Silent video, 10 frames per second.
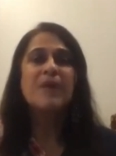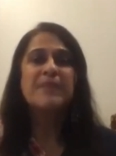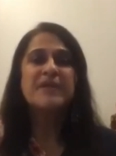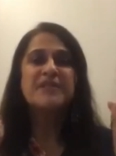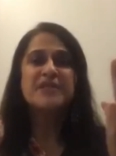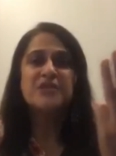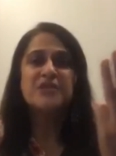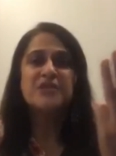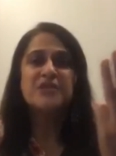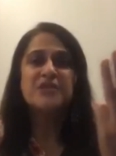Now, take your
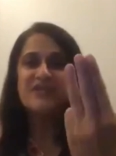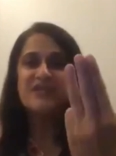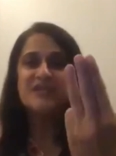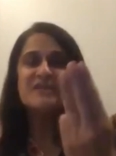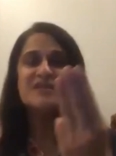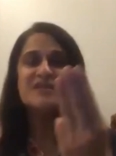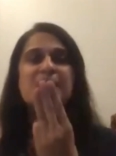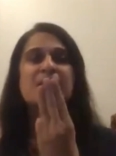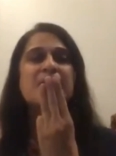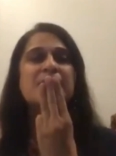three fingers,
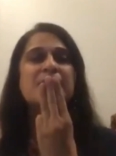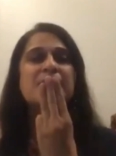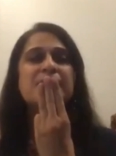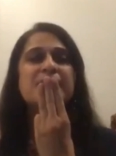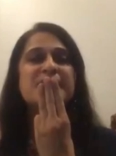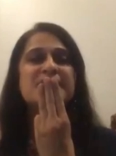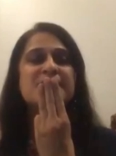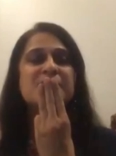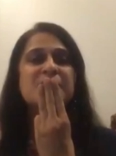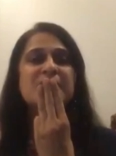place them
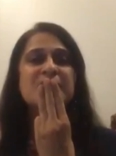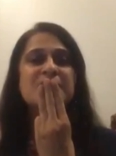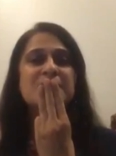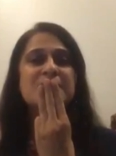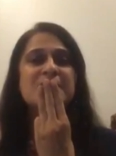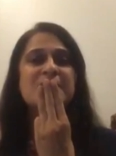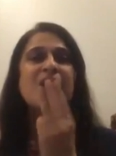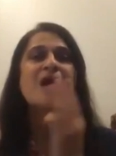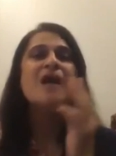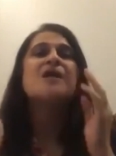on your lips.
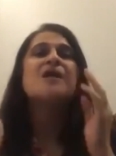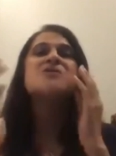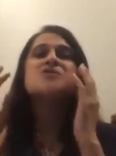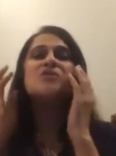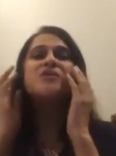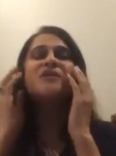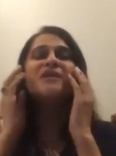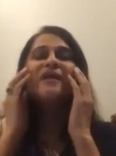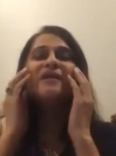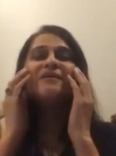So the
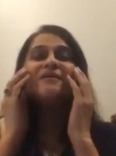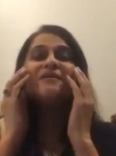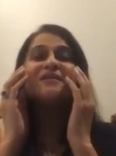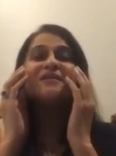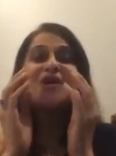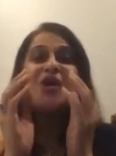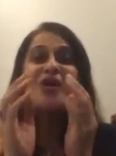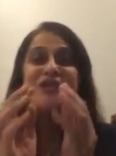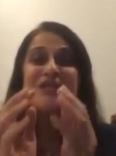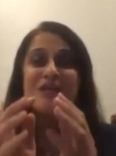air does not
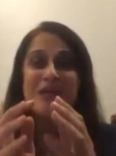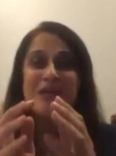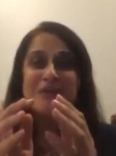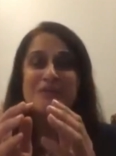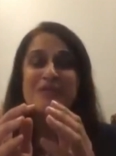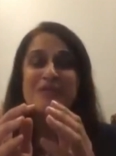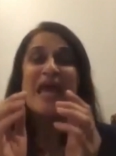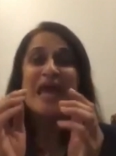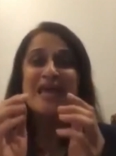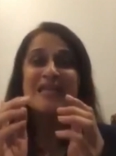come out
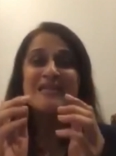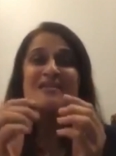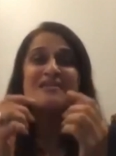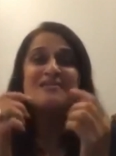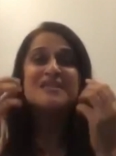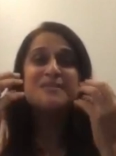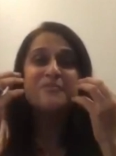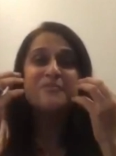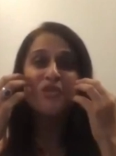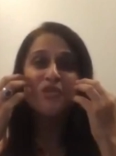and there is
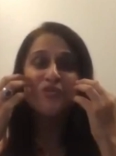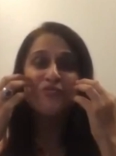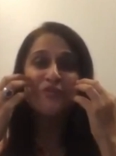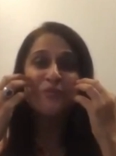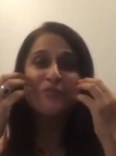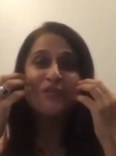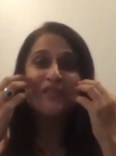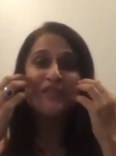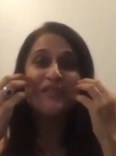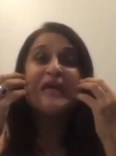pressure from
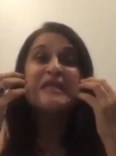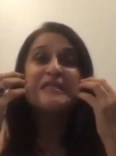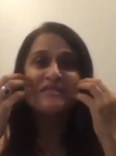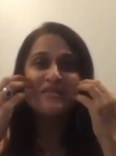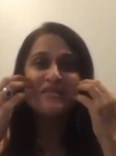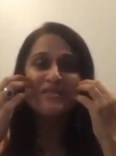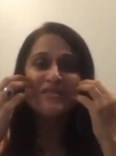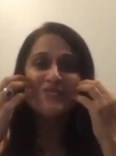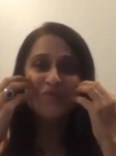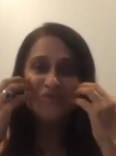within, resistance
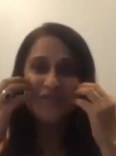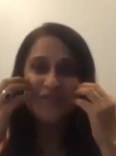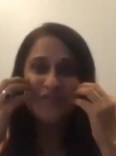from within.